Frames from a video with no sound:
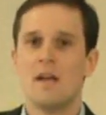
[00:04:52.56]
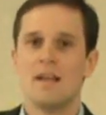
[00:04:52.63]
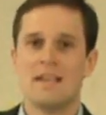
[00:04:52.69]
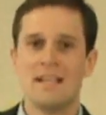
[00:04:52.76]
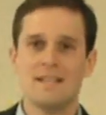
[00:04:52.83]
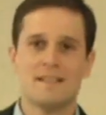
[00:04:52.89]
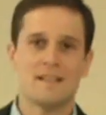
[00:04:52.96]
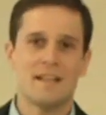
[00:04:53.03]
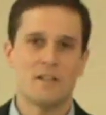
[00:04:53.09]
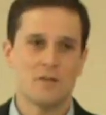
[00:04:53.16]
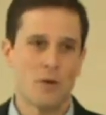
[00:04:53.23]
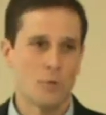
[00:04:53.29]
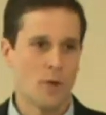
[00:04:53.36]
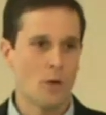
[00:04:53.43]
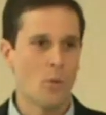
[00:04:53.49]
These things
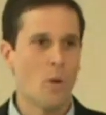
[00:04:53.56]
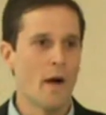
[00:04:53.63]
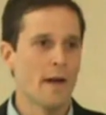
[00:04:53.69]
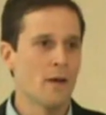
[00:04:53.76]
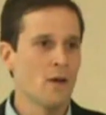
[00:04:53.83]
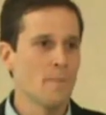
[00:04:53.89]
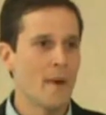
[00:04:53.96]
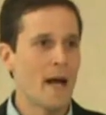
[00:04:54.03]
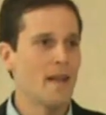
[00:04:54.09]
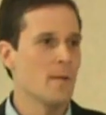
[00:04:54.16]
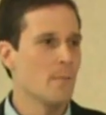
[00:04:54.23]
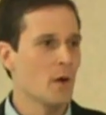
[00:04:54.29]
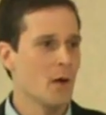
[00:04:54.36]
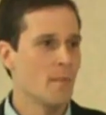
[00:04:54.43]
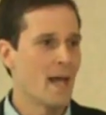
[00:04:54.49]
are required by
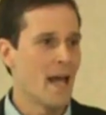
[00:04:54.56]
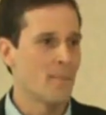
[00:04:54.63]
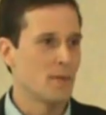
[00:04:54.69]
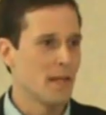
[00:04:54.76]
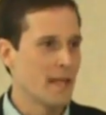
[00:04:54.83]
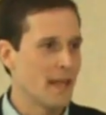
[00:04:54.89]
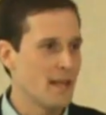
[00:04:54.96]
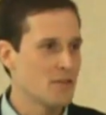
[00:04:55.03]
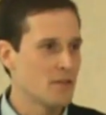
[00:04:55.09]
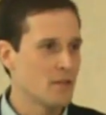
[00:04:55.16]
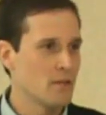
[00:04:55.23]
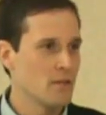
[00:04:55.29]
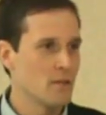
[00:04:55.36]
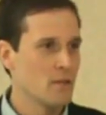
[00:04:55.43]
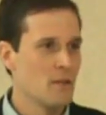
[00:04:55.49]
the permit
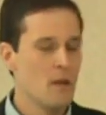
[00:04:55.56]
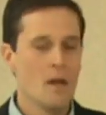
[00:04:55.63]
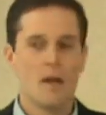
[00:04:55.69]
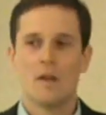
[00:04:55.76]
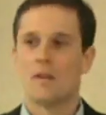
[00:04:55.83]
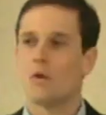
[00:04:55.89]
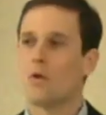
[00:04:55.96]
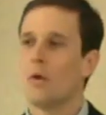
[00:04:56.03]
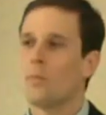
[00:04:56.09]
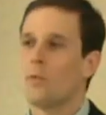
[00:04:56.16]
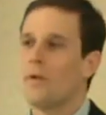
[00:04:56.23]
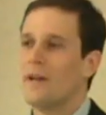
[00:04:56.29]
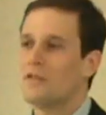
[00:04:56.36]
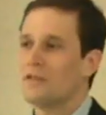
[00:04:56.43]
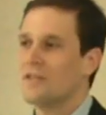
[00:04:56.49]
application. The
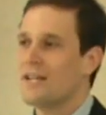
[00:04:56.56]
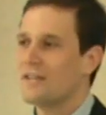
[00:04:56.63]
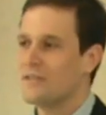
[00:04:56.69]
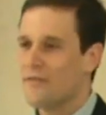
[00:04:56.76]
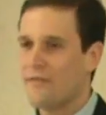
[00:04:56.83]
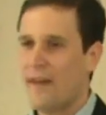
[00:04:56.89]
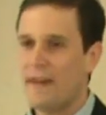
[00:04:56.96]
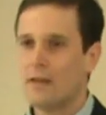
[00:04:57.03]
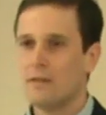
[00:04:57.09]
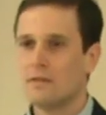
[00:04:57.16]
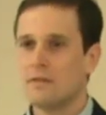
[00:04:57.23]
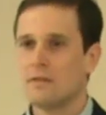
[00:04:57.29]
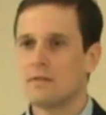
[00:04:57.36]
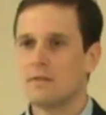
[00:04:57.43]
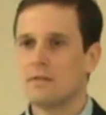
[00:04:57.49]
corporation has failed
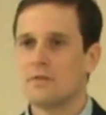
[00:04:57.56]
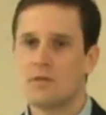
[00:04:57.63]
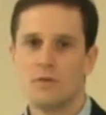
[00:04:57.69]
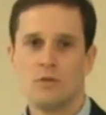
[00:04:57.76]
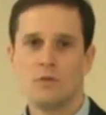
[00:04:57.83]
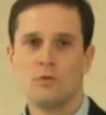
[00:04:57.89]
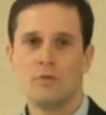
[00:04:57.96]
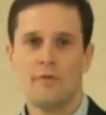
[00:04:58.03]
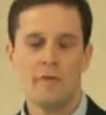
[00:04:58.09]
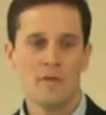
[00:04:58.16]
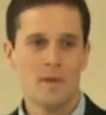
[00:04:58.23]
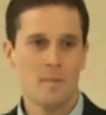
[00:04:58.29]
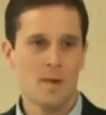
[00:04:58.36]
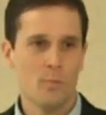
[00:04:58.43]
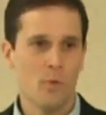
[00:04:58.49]
to fill
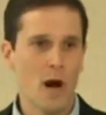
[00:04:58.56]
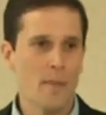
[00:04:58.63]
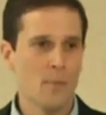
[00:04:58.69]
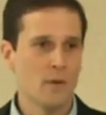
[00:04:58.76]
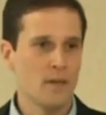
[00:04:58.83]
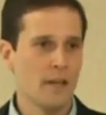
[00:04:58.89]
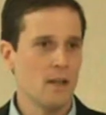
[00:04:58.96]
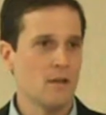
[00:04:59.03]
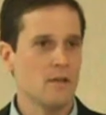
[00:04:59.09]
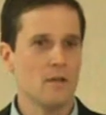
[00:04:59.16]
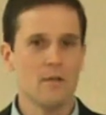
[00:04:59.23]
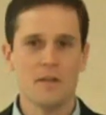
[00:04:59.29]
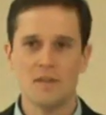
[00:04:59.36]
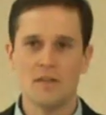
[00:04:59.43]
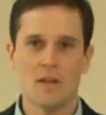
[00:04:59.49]
them in properly,
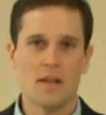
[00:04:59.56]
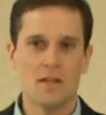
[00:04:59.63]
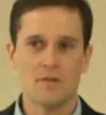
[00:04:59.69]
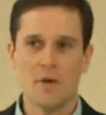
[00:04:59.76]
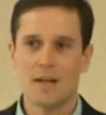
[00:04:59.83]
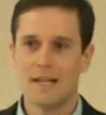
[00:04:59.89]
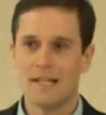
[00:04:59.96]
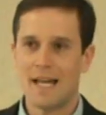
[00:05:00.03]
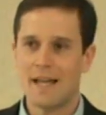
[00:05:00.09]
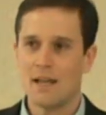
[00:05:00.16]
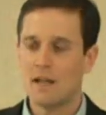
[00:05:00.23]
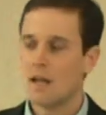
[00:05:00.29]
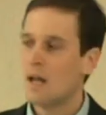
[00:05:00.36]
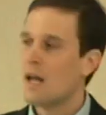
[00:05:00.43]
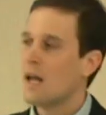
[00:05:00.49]
or these studies are out of
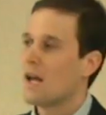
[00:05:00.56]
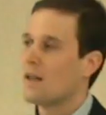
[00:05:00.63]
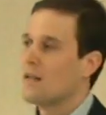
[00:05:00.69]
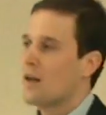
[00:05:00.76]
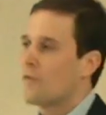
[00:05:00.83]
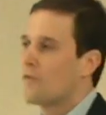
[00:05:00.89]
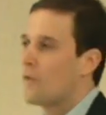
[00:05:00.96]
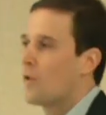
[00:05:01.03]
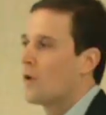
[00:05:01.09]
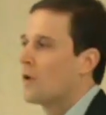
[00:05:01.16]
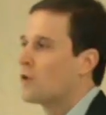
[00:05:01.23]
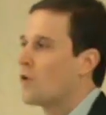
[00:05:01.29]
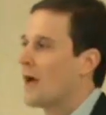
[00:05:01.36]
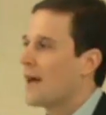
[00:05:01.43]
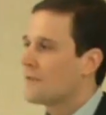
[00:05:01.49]
date, and
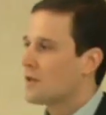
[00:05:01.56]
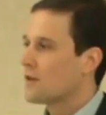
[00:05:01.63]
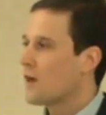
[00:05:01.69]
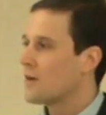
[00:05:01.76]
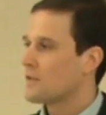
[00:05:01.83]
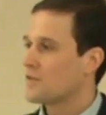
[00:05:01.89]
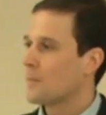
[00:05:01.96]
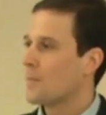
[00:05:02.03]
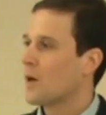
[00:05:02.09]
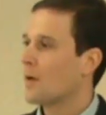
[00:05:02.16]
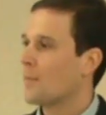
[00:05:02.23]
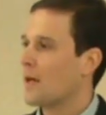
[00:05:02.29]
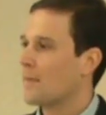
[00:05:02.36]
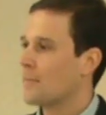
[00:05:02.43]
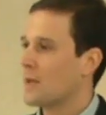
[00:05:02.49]
therefore you have to toss the
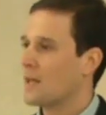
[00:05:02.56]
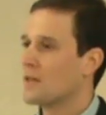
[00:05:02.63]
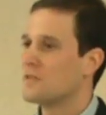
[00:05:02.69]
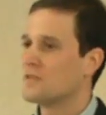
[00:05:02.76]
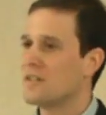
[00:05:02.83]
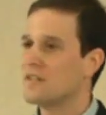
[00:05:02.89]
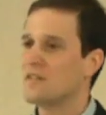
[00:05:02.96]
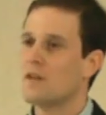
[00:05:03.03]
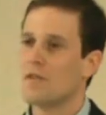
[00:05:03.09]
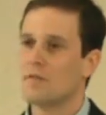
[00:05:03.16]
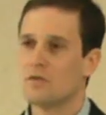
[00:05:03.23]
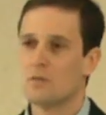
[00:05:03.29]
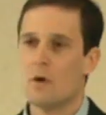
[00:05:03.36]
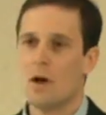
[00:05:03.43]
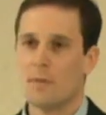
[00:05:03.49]
permit because this stuff
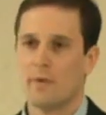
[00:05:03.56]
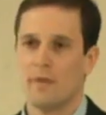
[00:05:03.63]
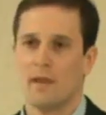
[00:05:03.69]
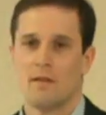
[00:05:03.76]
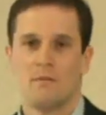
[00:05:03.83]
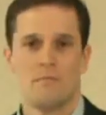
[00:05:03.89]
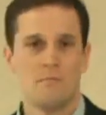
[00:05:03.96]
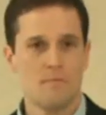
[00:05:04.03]
is wrong with it.